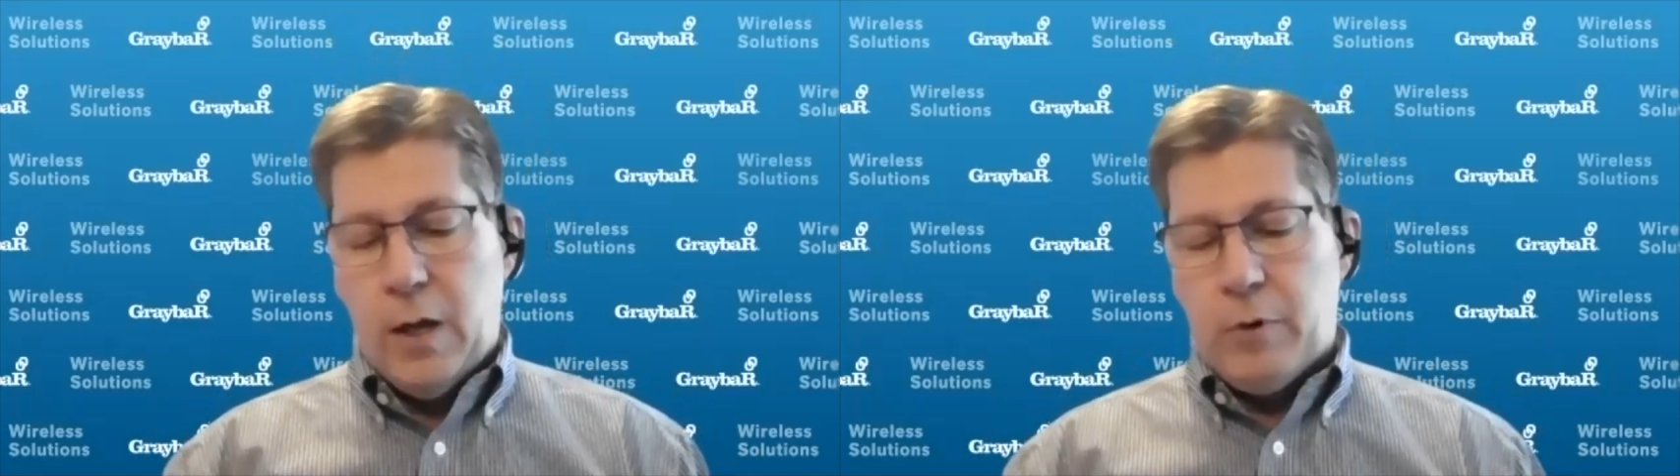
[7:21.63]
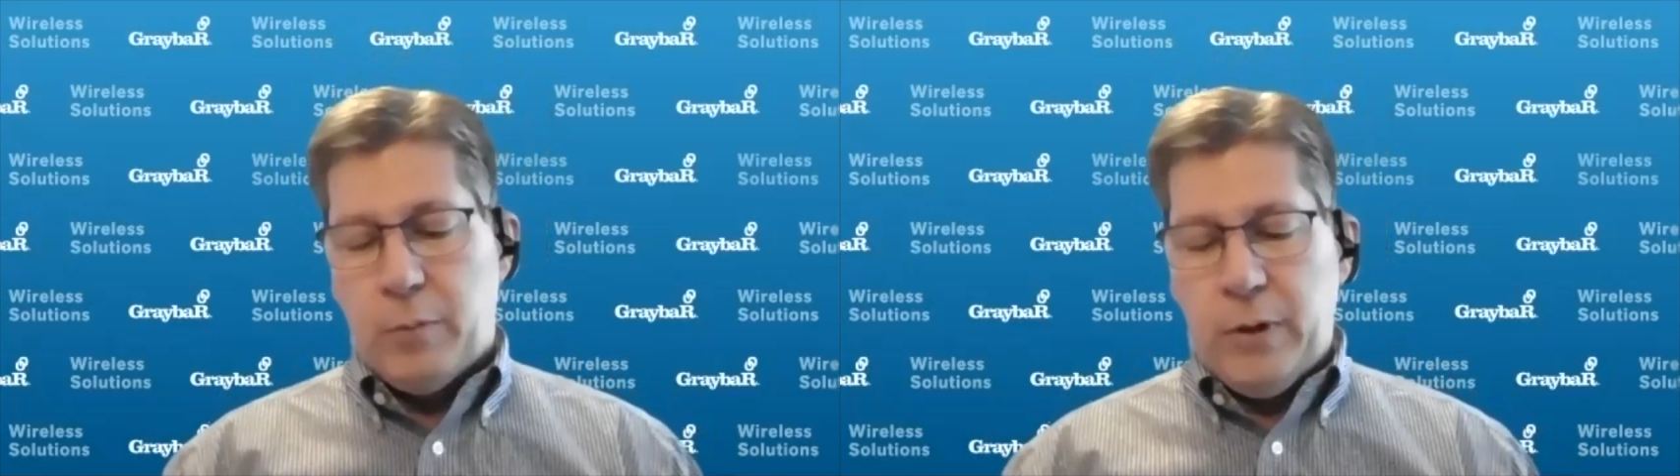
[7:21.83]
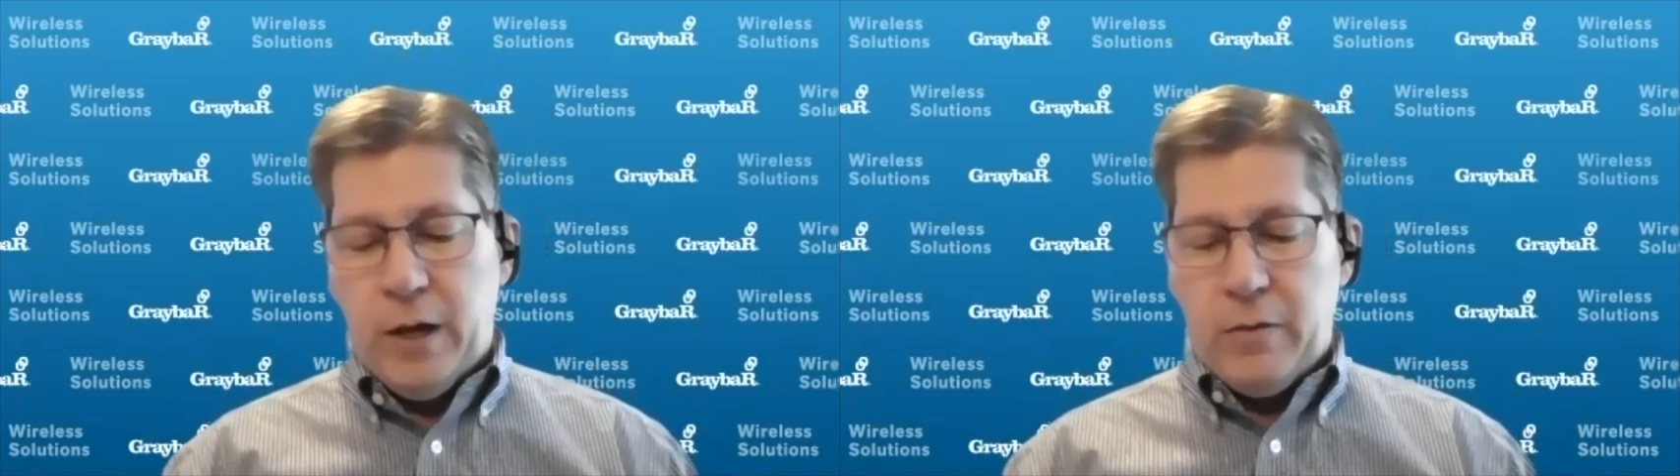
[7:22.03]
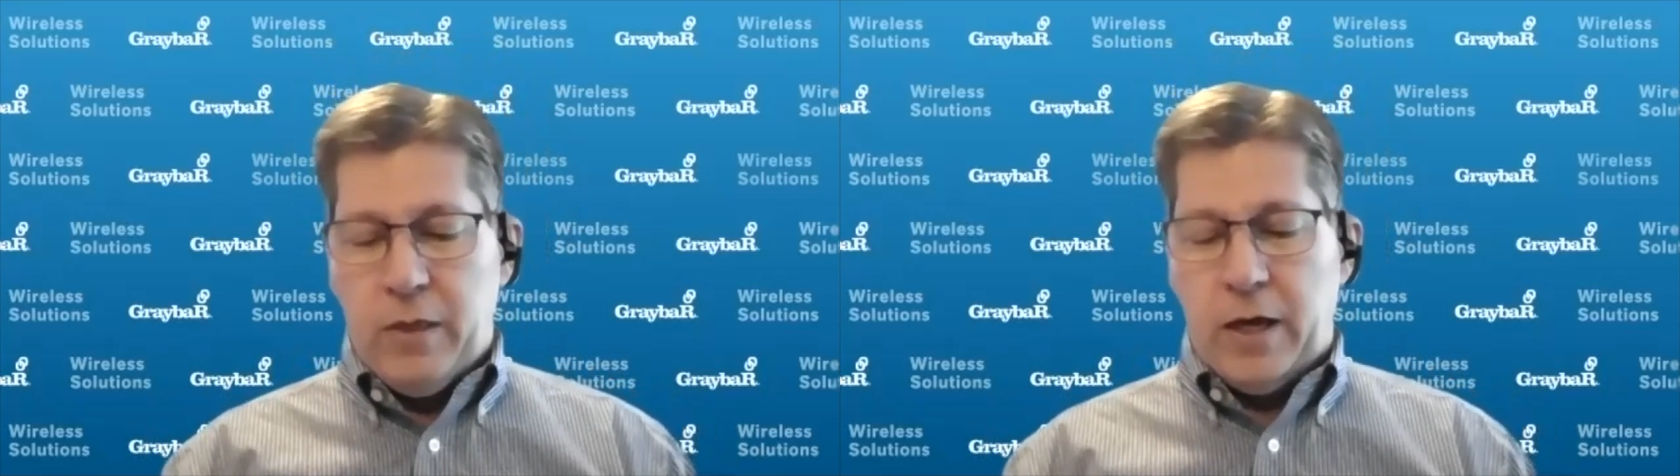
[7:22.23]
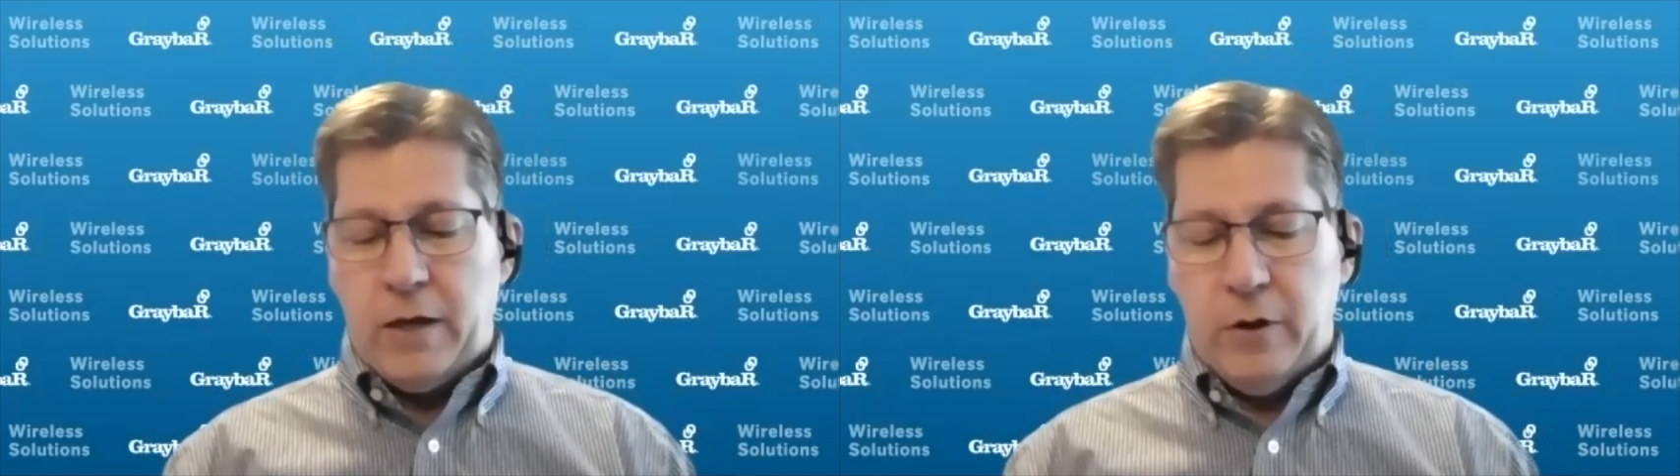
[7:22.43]
But beyond
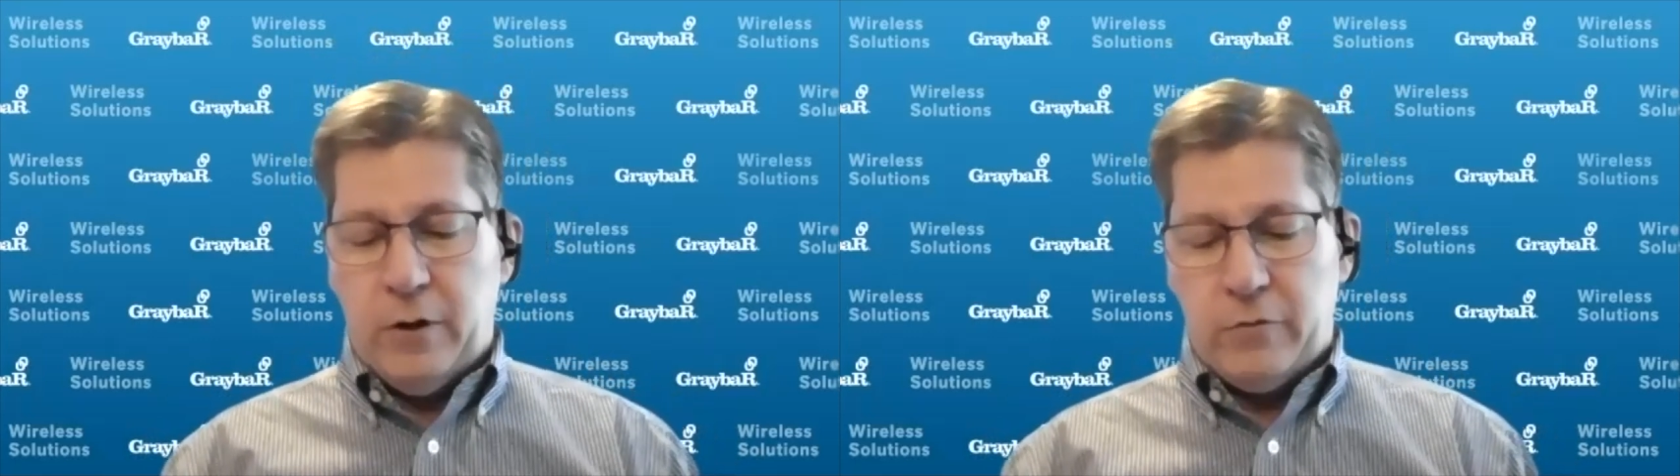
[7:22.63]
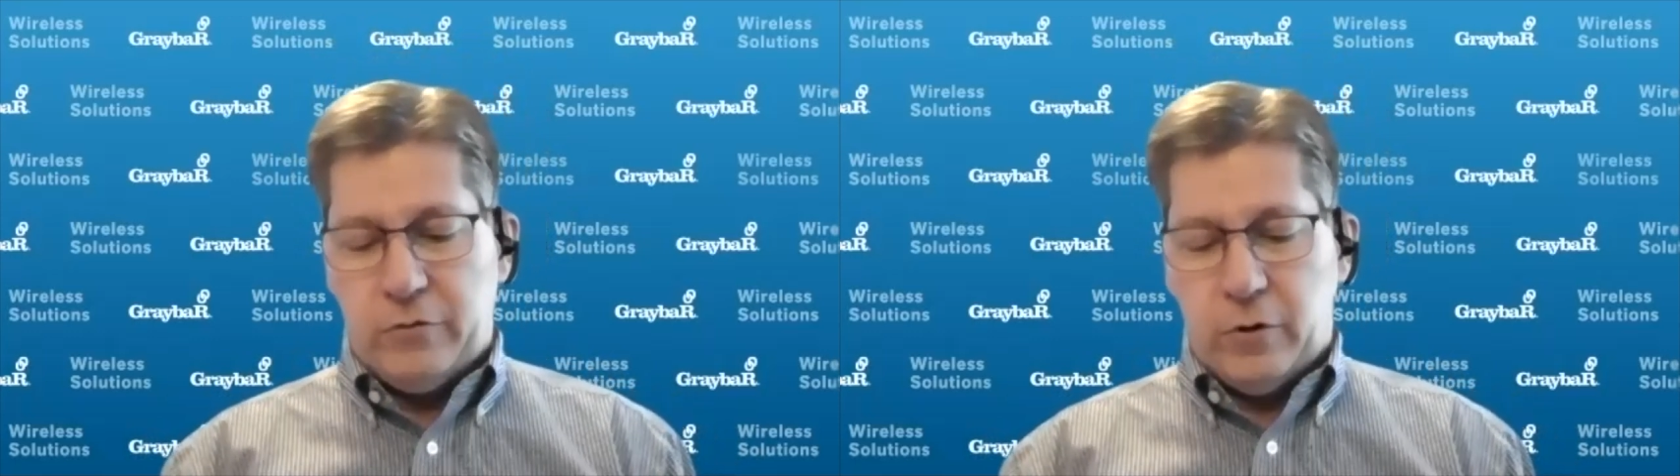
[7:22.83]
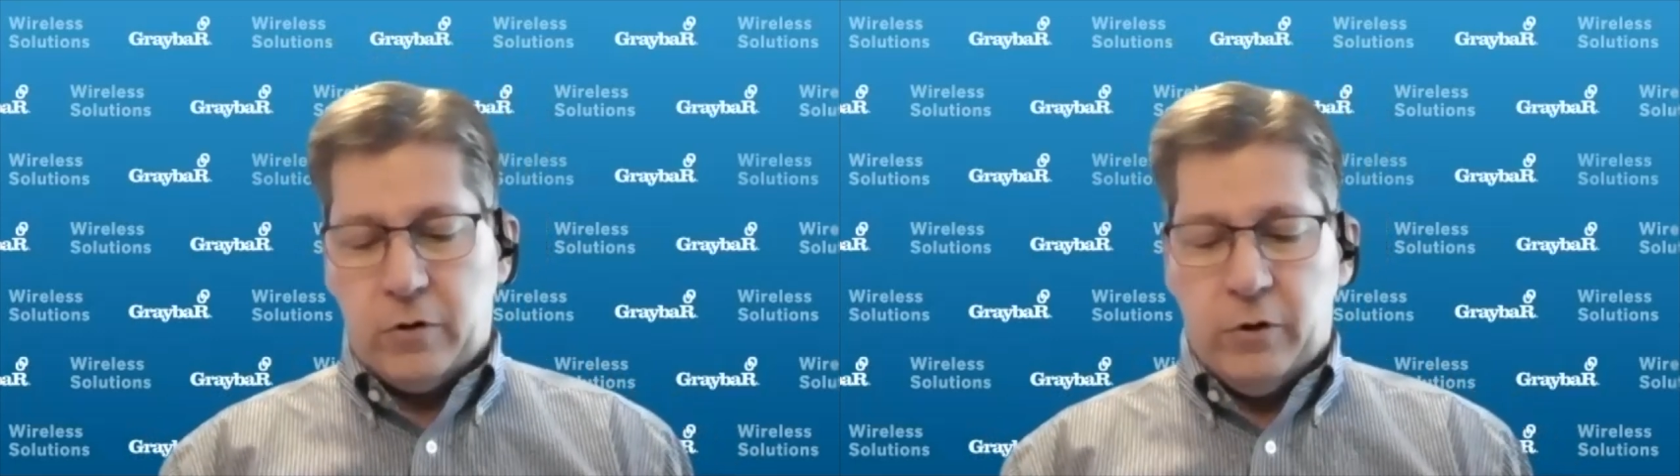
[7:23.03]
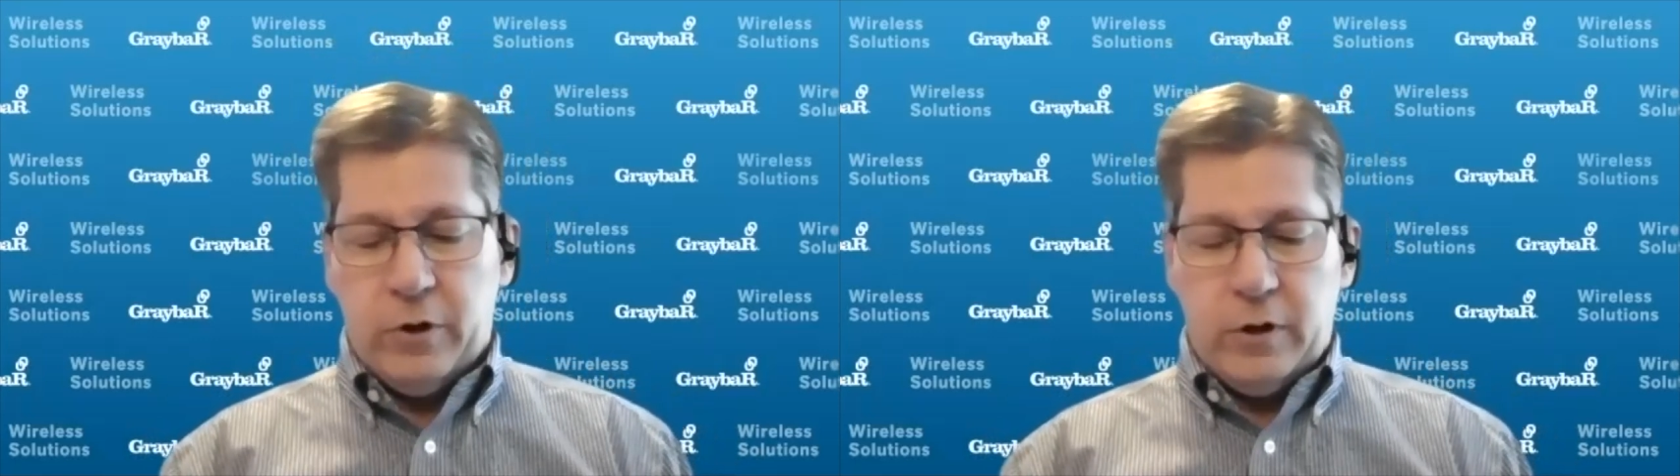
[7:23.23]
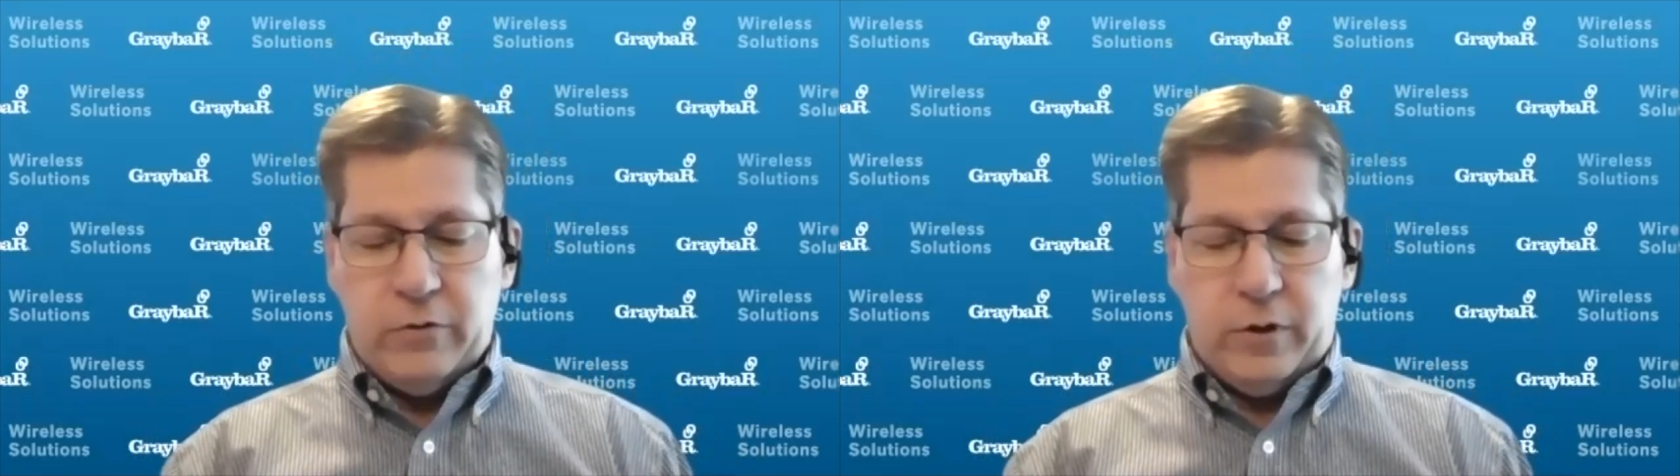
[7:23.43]
that, you have to start
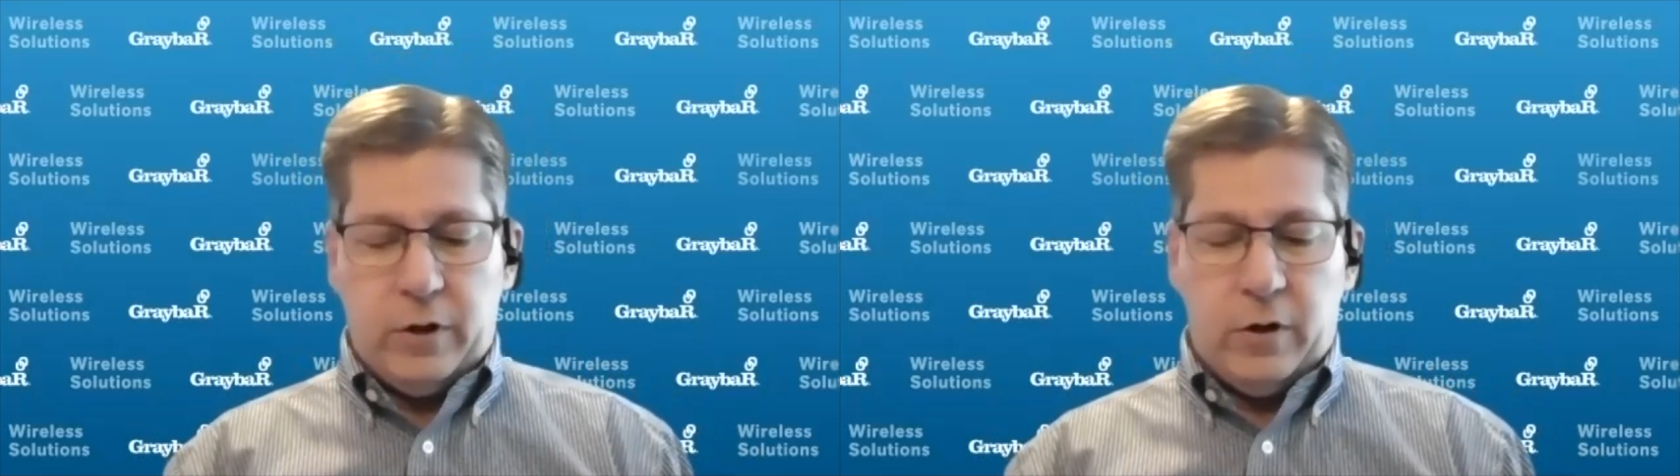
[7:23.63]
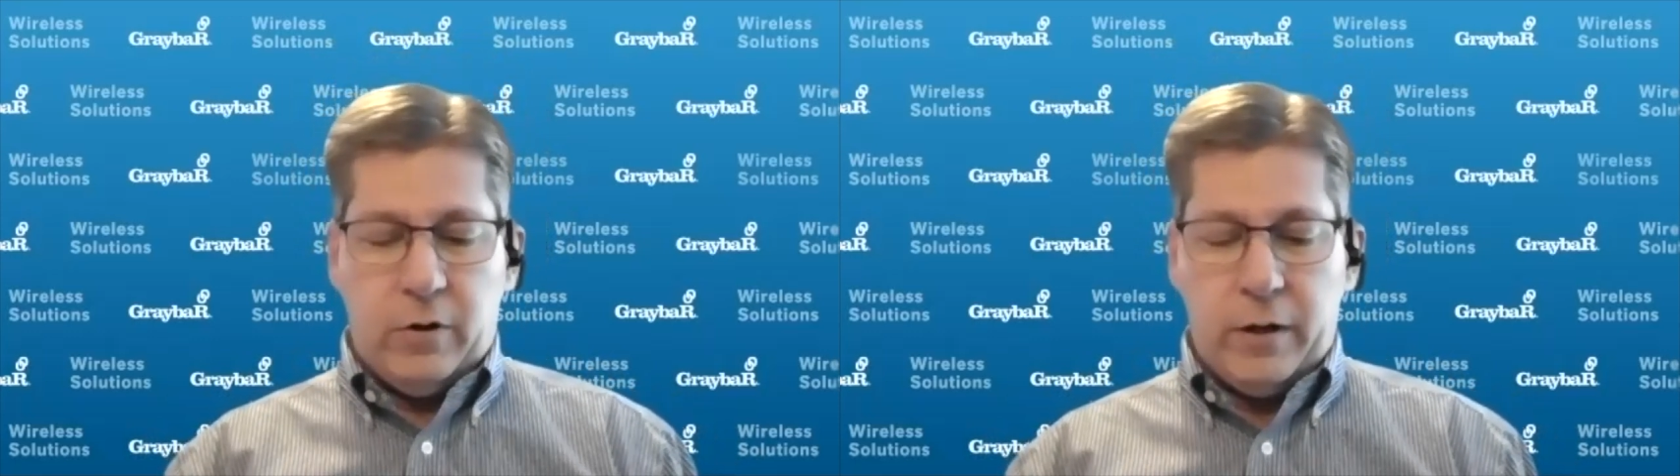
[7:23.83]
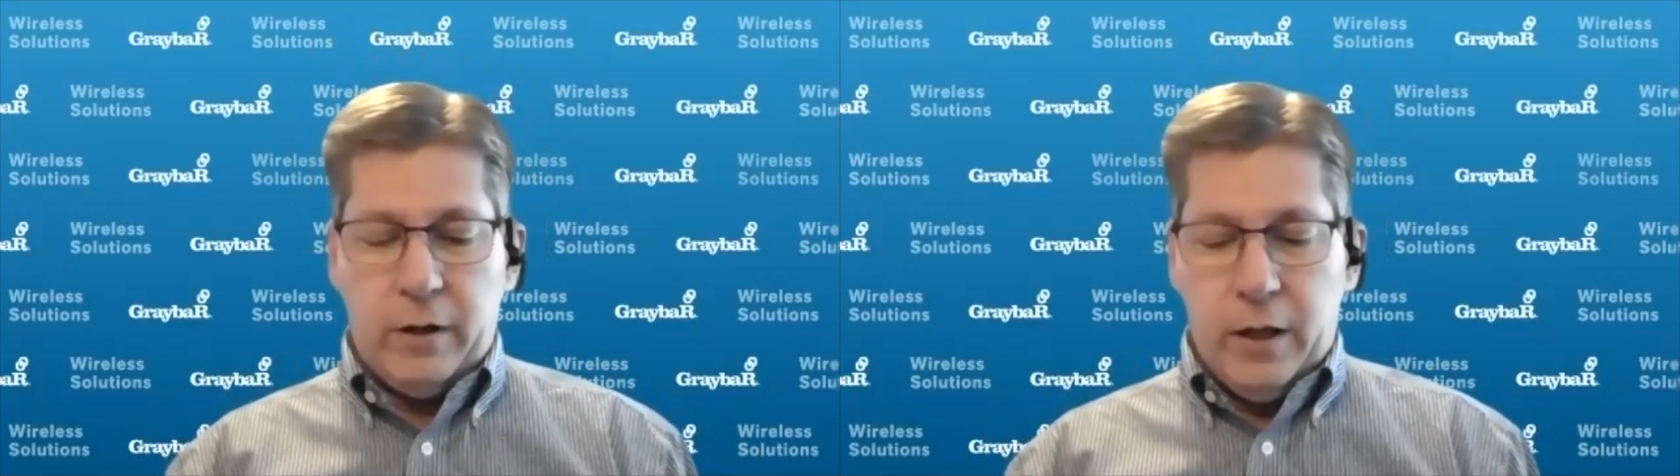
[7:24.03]
looking and saying, all right,